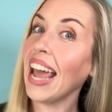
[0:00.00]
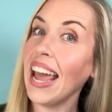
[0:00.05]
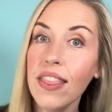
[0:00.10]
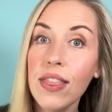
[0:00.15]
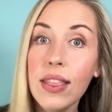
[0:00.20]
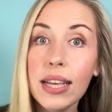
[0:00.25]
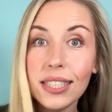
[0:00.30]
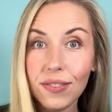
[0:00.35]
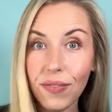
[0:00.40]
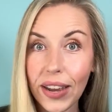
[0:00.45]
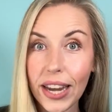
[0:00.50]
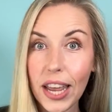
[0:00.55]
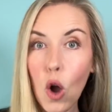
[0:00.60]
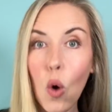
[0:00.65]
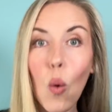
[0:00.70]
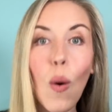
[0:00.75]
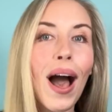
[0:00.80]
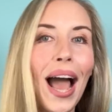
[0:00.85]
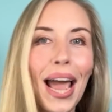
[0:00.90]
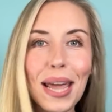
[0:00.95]
In this
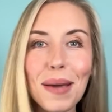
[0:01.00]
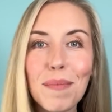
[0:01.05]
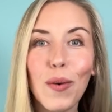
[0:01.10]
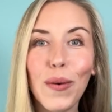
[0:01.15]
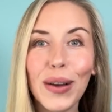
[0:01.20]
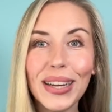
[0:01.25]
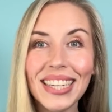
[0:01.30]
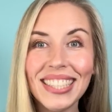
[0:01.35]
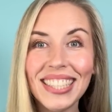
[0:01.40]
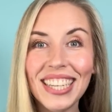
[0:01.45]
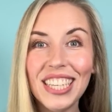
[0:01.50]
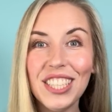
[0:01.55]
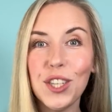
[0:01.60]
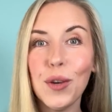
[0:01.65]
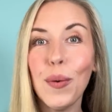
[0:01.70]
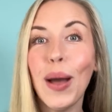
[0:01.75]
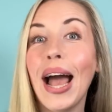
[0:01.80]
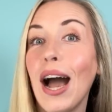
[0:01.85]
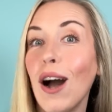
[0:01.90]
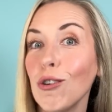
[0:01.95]
video, I am going to teach
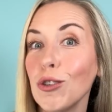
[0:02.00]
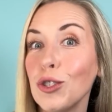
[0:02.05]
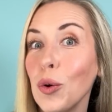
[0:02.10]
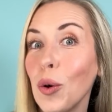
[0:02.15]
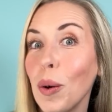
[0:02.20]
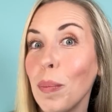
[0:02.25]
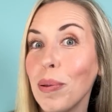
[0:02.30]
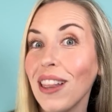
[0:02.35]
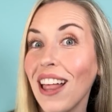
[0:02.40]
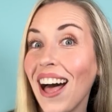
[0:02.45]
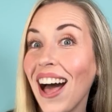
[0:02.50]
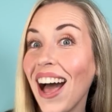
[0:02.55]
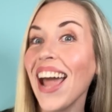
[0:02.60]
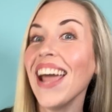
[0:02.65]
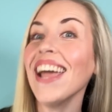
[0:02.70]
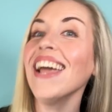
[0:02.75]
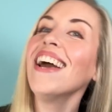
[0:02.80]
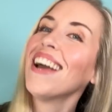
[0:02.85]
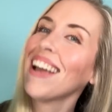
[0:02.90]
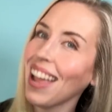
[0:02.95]
you how to
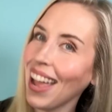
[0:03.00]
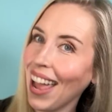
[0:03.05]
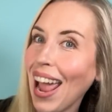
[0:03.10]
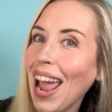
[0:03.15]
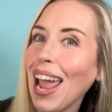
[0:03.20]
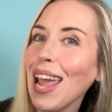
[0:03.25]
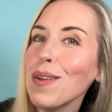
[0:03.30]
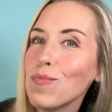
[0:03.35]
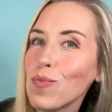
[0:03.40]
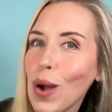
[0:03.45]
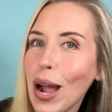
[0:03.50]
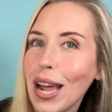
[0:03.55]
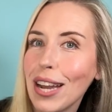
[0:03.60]
apply a